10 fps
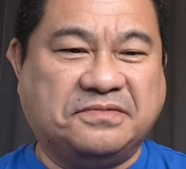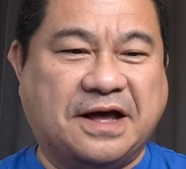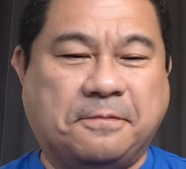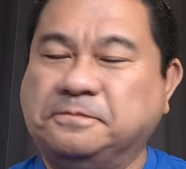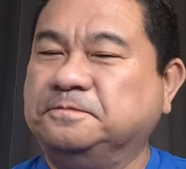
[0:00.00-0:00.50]

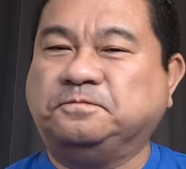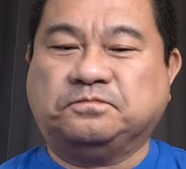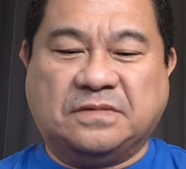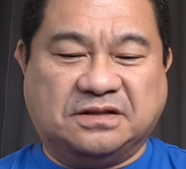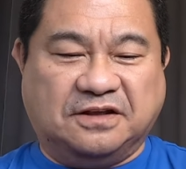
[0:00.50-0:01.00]
Now,
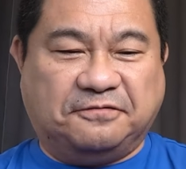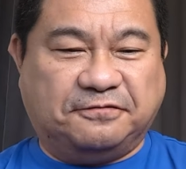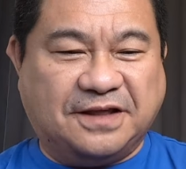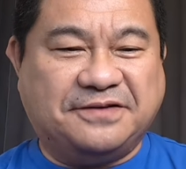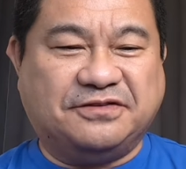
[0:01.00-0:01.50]
the
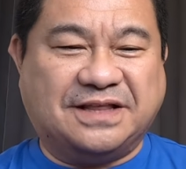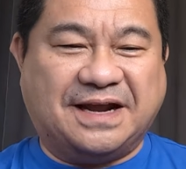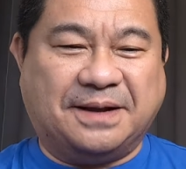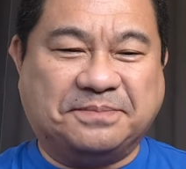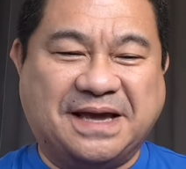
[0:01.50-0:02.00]
flavor
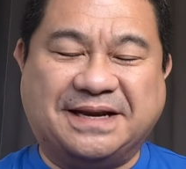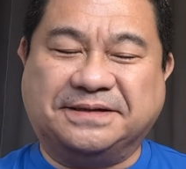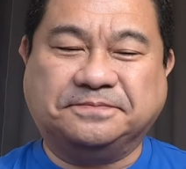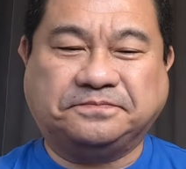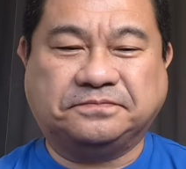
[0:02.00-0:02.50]
that I'm
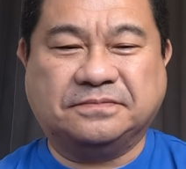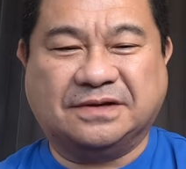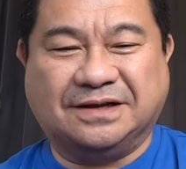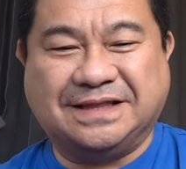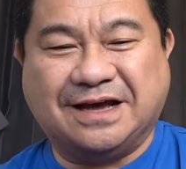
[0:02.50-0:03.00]
getting,
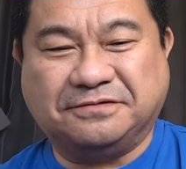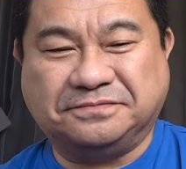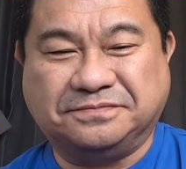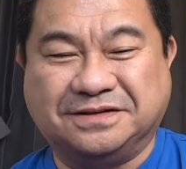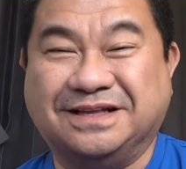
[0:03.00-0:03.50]
now
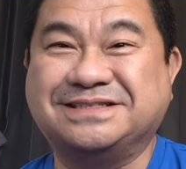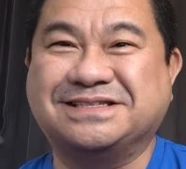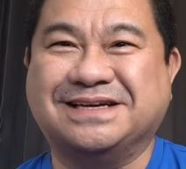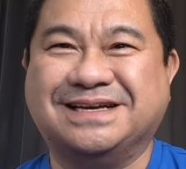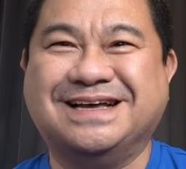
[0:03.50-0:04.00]

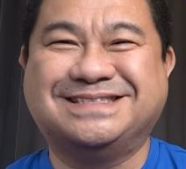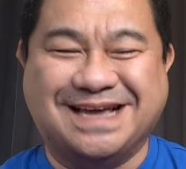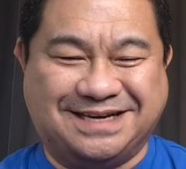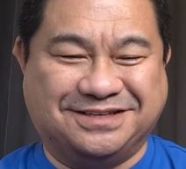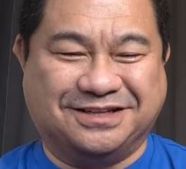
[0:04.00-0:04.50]
let's
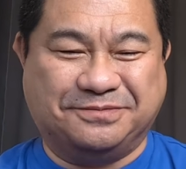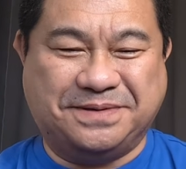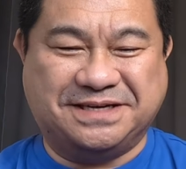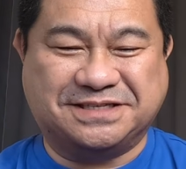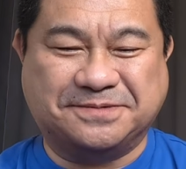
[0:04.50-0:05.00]
take another
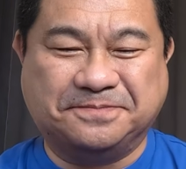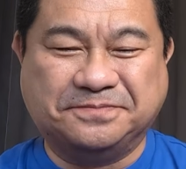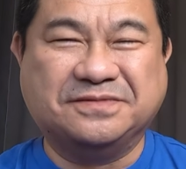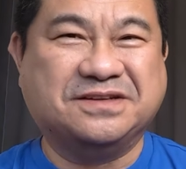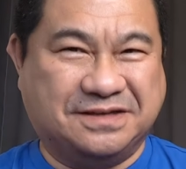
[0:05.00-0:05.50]
piece
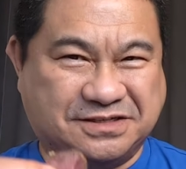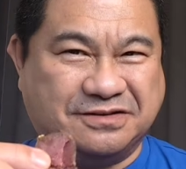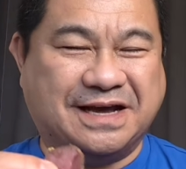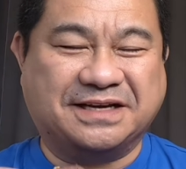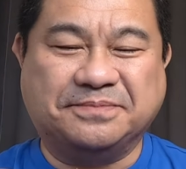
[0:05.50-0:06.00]

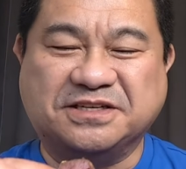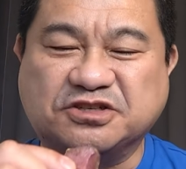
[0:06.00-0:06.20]
so that I can be